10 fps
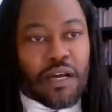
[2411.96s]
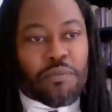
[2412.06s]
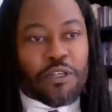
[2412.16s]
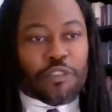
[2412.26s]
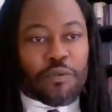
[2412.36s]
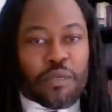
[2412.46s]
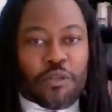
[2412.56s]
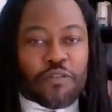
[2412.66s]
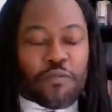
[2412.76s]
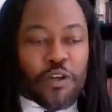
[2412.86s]
bills being
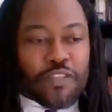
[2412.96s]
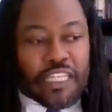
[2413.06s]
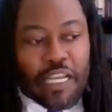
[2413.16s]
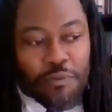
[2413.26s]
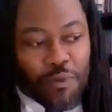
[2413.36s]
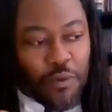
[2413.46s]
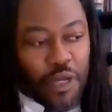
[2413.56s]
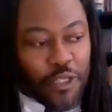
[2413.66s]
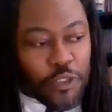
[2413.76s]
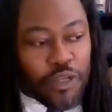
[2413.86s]
pushed forth, and I can't remember
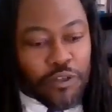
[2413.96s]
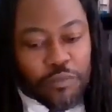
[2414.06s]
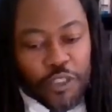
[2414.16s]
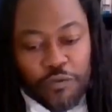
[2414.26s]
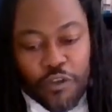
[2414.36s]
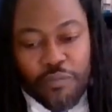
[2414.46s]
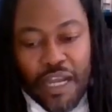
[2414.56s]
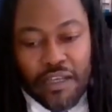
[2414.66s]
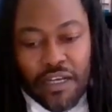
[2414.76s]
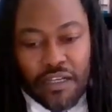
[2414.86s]
one, but it's one pushed forth
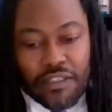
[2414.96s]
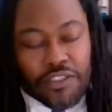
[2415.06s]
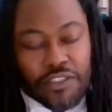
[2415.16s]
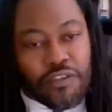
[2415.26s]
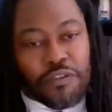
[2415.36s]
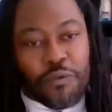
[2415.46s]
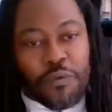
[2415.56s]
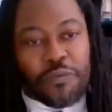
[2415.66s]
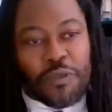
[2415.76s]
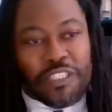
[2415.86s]
by conservatives,
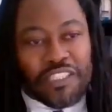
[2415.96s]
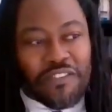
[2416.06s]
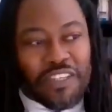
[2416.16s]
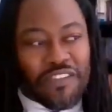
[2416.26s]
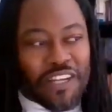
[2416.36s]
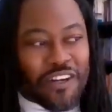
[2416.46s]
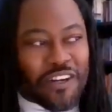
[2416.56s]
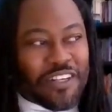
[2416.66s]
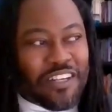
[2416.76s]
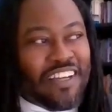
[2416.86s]
which we tend to think that
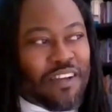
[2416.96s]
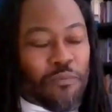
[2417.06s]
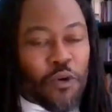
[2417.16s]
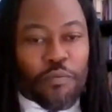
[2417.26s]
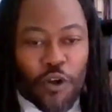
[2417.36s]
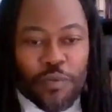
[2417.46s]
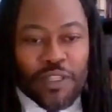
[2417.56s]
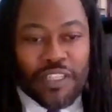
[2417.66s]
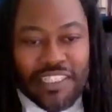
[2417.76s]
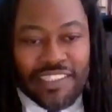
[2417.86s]
are more
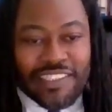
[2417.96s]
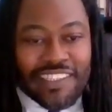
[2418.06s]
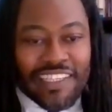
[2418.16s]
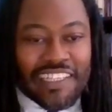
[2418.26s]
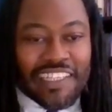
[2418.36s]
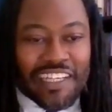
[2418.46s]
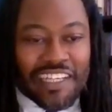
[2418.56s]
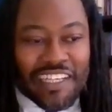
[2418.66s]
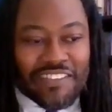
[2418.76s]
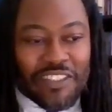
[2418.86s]
pro-police and
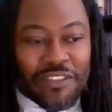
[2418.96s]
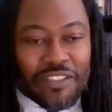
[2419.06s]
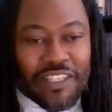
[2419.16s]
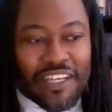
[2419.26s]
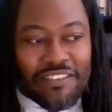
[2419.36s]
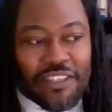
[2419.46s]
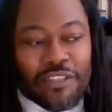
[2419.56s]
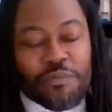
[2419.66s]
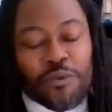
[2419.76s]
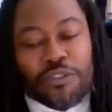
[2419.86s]
than
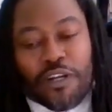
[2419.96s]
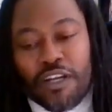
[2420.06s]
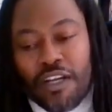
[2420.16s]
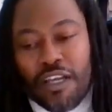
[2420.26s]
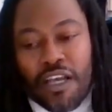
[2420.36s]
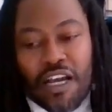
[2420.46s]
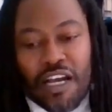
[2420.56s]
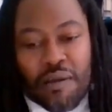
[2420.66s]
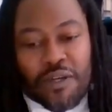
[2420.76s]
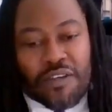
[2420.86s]
liberals
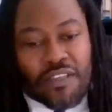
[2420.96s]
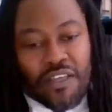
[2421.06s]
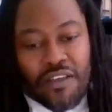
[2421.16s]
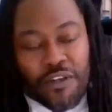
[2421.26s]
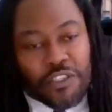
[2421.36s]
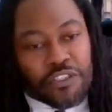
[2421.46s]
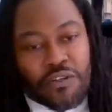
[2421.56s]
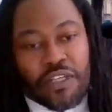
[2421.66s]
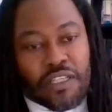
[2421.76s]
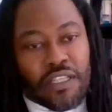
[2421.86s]
are. But they're
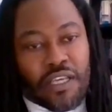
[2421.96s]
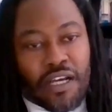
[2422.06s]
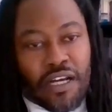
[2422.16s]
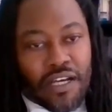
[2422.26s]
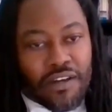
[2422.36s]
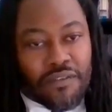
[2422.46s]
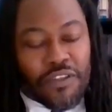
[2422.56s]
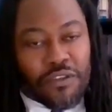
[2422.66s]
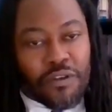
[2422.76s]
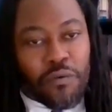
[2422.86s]
showing
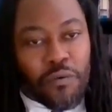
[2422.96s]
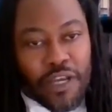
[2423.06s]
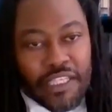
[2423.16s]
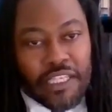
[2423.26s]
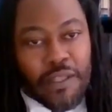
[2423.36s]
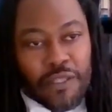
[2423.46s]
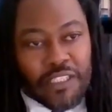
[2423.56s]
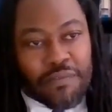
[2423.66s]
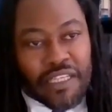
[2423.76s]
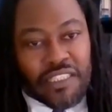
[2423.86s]
that they're ready
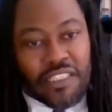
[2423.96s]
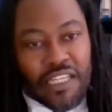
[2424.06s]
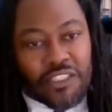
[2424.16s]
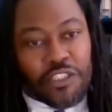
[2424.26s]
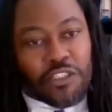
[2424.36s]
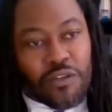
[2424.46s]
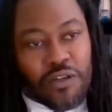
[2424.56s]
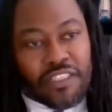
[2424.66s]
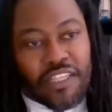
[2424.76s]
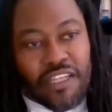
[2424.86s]
to make a change. They're
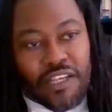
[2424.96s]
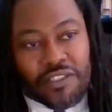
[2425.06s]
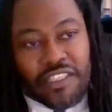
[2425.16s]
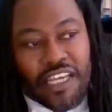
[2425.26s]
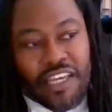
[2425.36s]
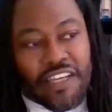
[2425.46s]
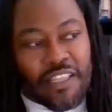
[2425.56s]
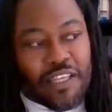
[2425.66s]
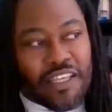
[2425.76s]
showing that they understand that